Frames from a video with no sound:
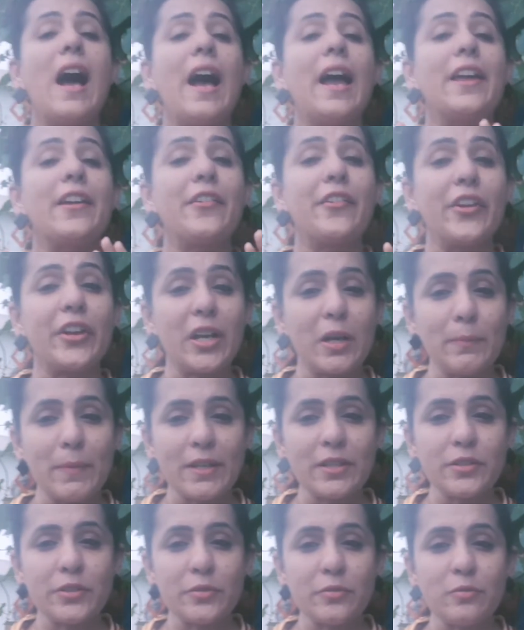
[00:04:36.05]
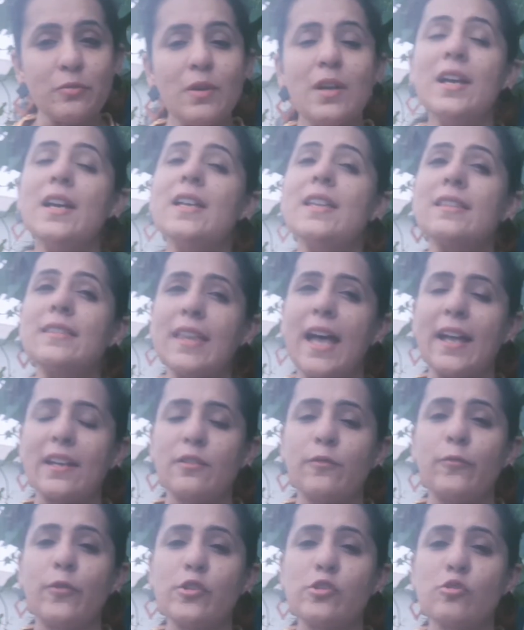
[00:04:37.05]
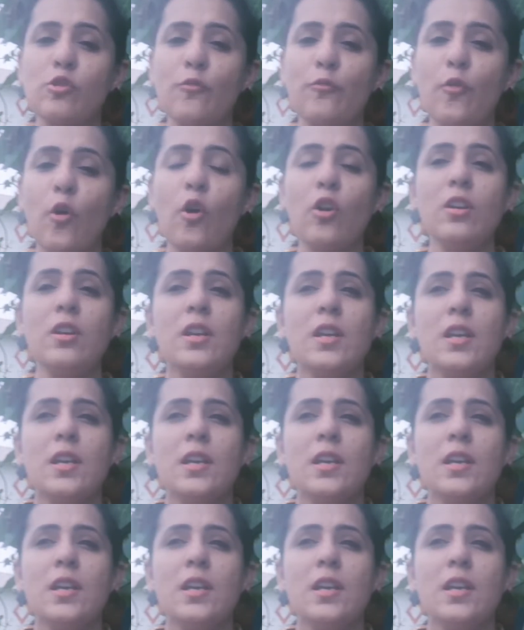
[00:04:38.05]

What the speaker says: I recommend you that first of all,